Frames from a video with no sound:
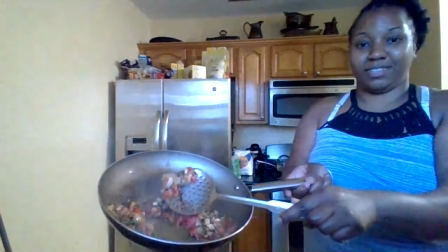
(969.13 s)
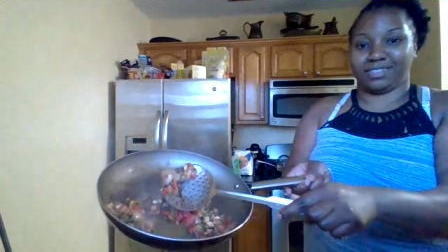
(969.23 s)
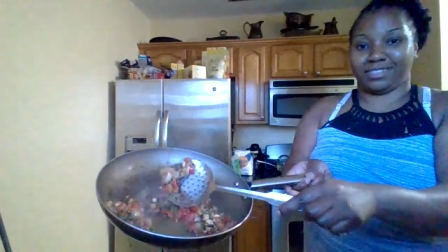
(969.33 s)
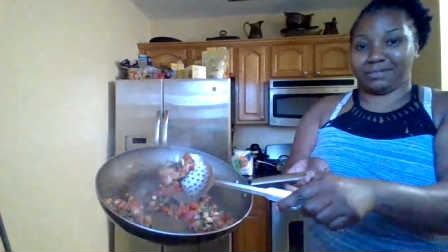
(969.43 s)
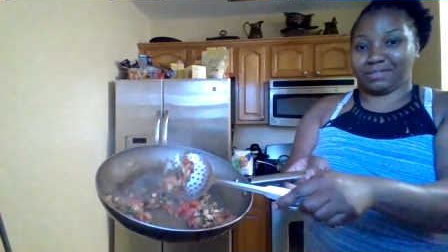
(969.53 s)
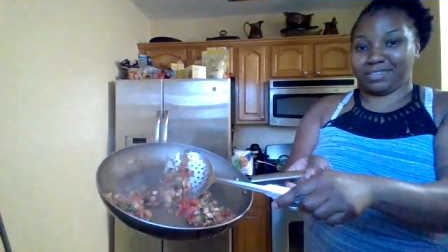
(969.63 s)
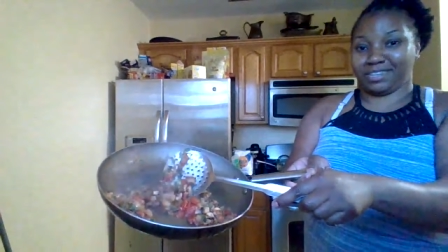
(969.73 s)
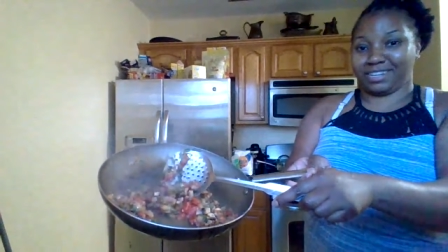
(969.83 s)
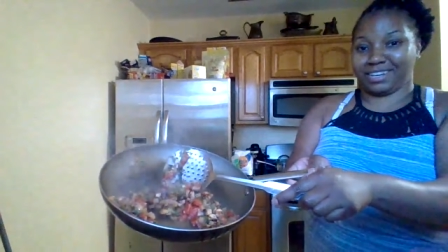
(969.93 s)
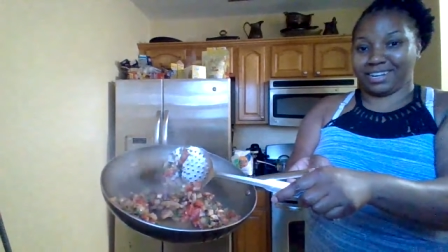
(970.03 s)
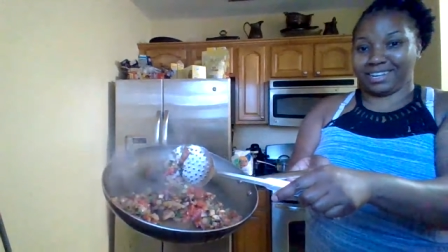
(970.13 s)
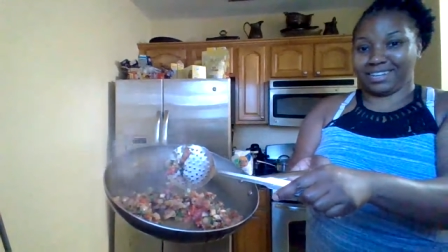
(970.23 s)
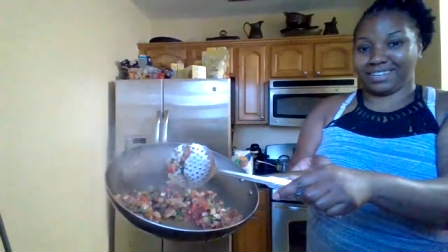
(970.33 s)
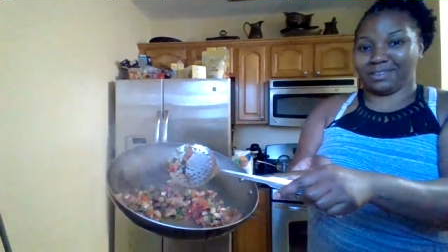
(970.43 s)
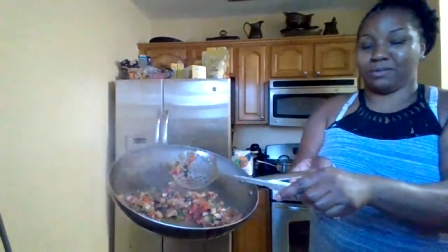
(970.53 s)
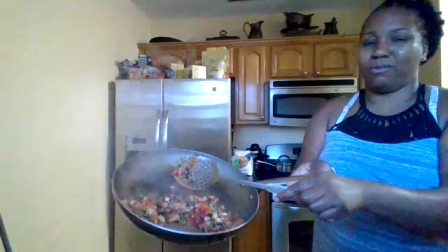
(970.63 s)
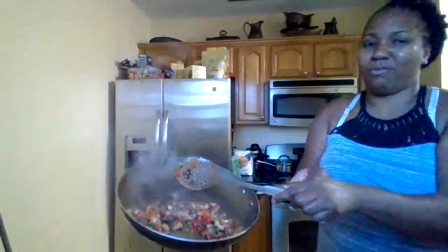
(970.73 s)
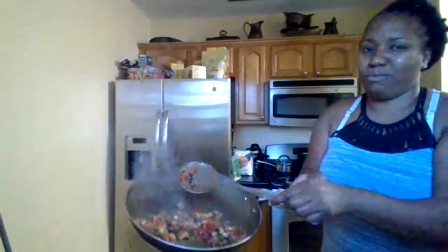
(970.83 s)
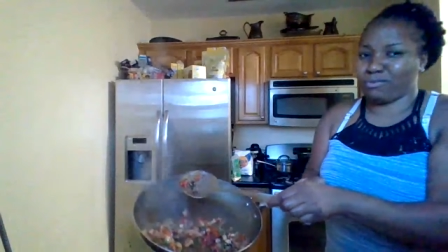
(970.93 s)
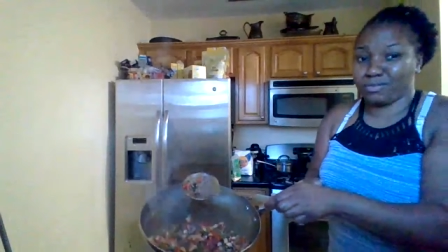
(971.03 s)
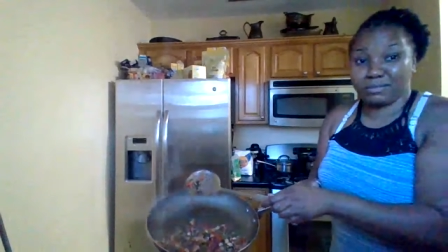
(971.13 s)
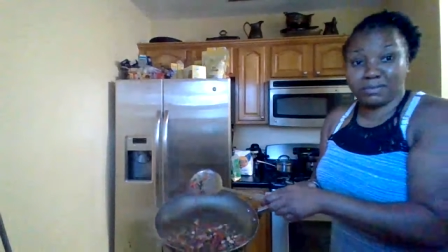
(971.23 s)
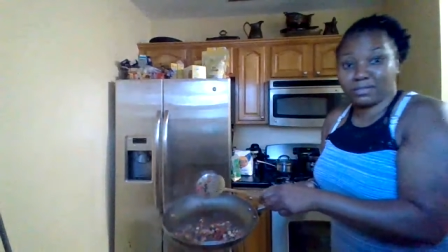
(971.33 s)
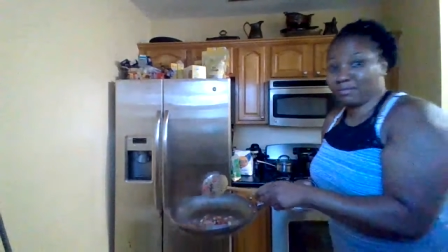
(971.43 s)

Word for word: See what she look like? Oh, smells so